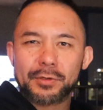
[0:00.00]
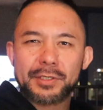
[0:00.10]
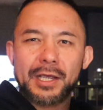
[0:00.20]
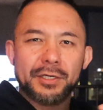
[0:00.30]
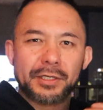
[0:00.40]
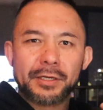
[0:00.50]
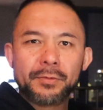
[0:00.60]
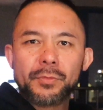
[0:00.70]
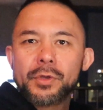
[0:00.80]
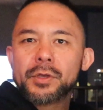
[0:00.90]
So
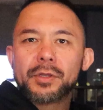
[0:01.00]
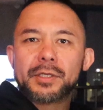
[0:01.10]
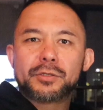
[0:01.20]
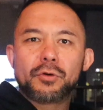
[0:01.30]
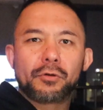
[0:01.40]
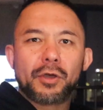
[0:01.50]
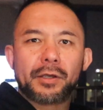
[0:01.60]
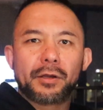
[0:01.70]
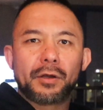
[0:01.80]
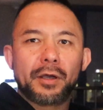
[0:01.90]
it's not like